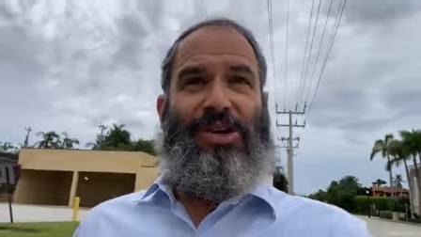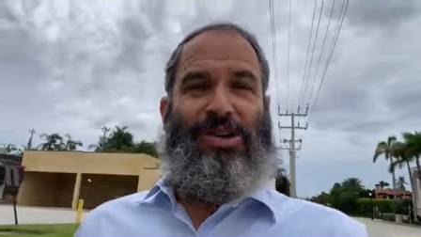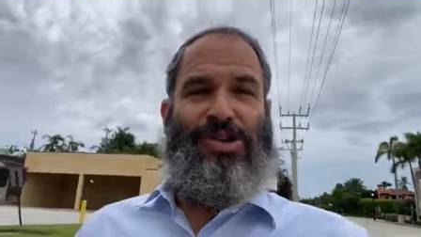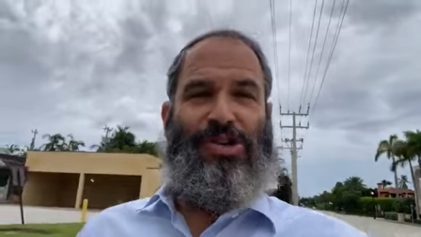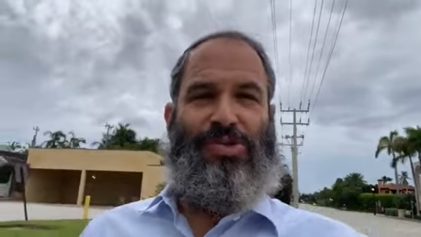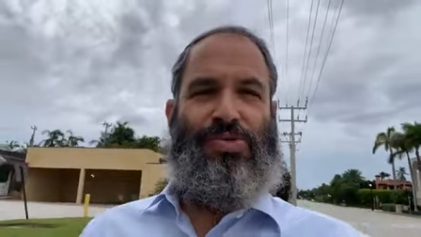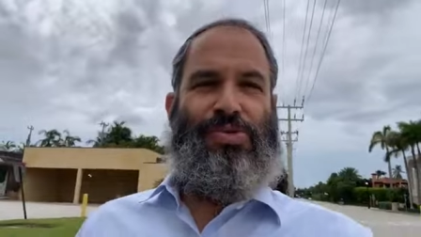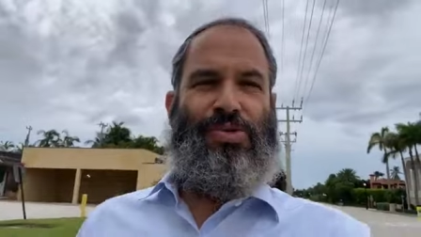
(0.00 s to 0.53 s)

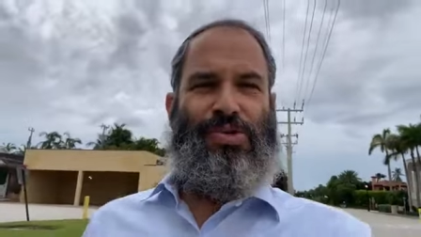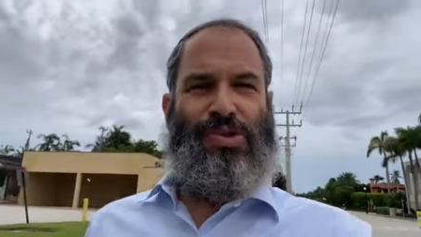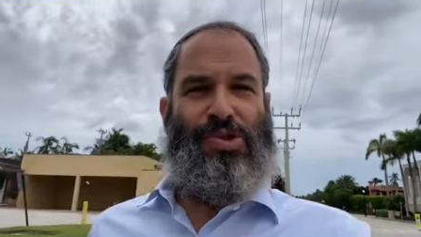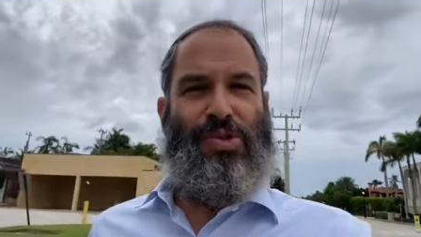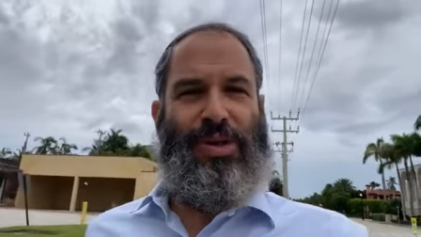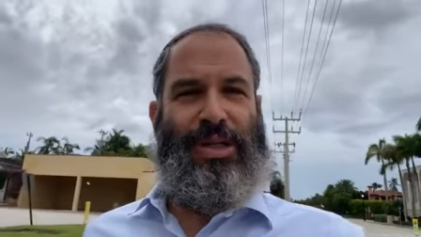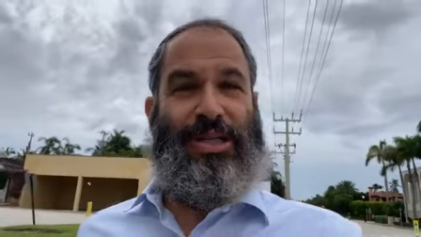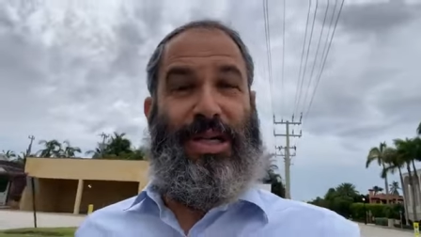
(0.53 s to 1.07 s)
Because true
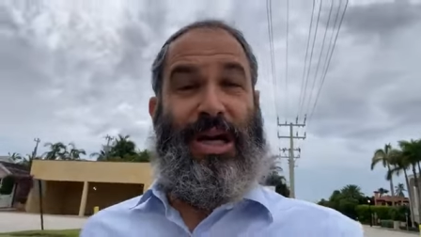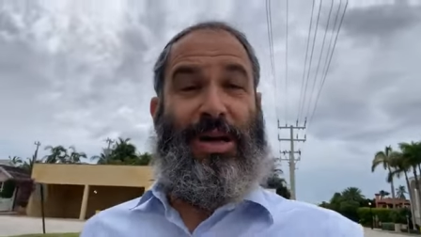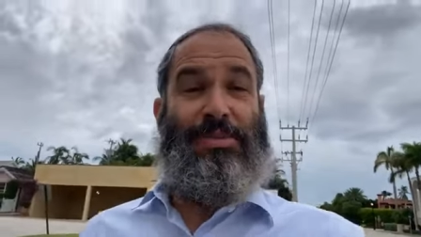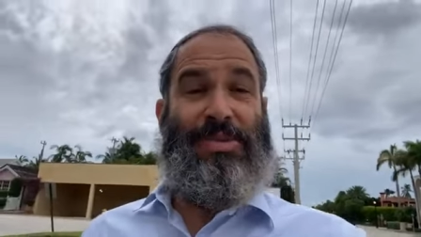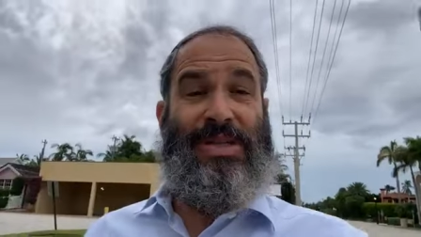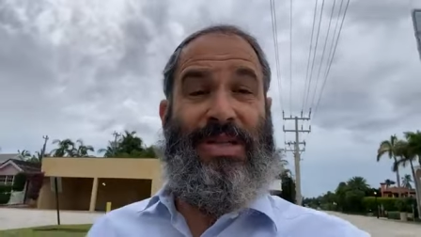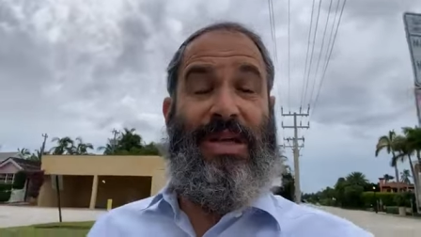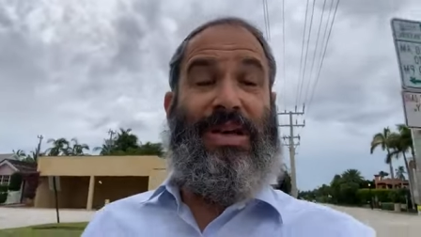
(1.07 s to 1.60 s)
joy
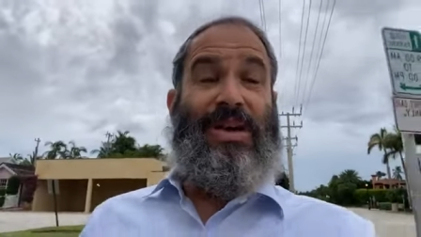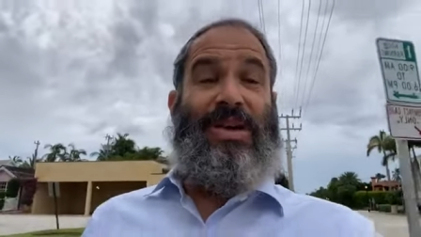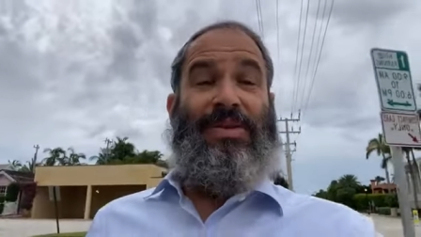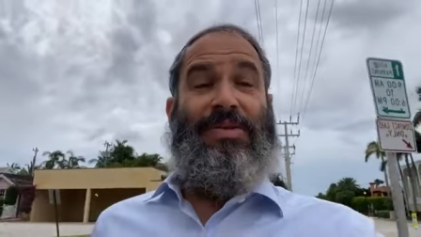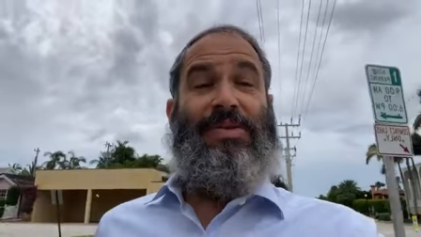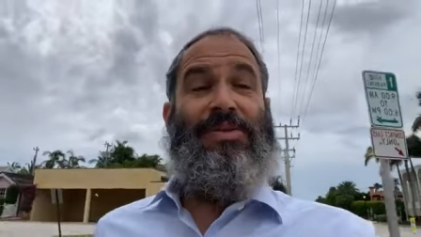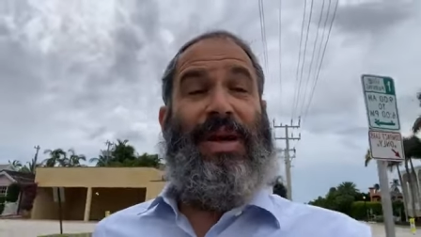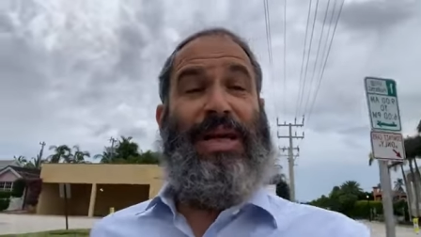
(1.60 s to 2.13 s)
comes
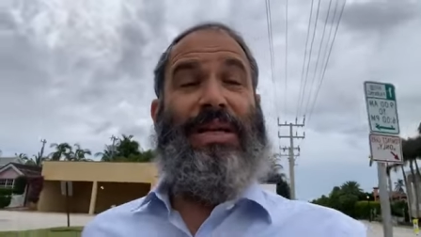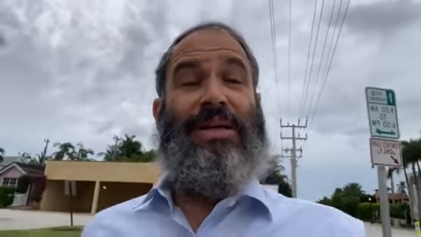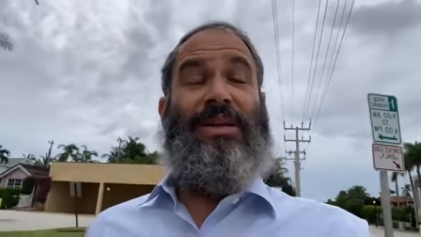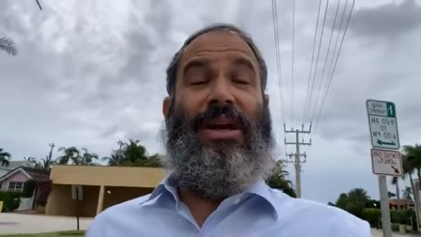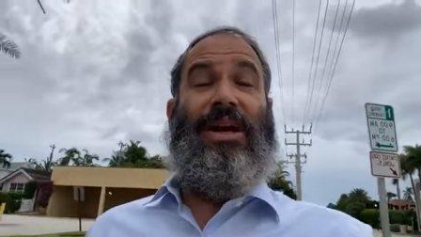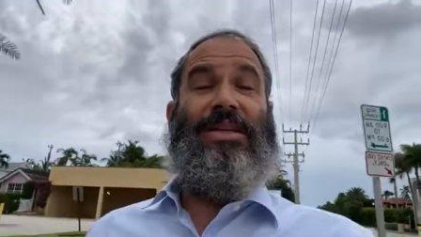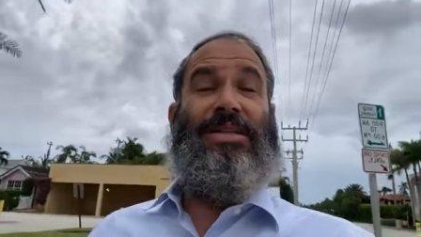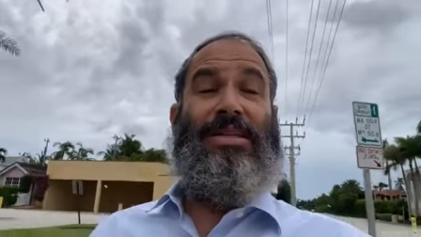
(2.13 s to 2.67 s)
from
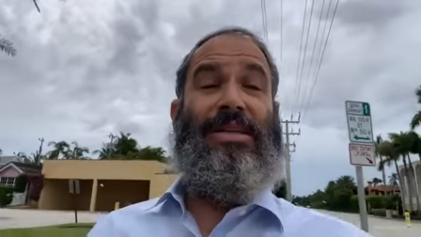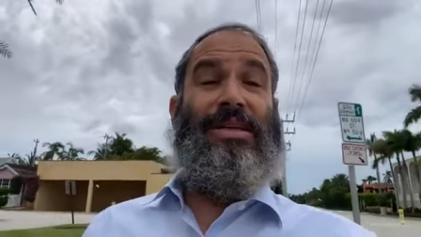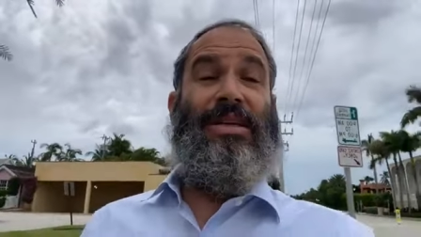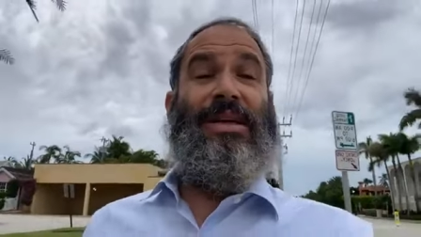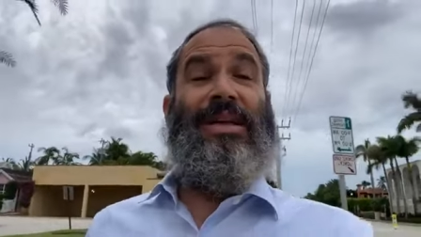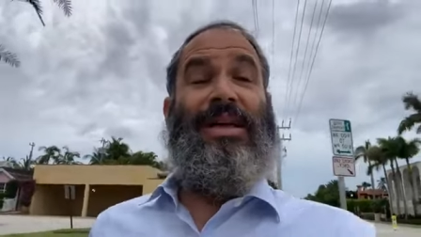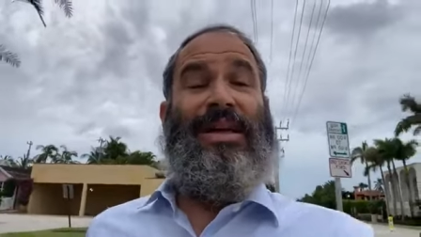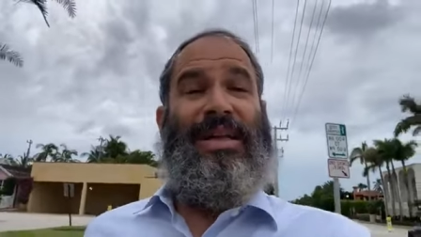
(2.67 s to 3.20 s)
recognizing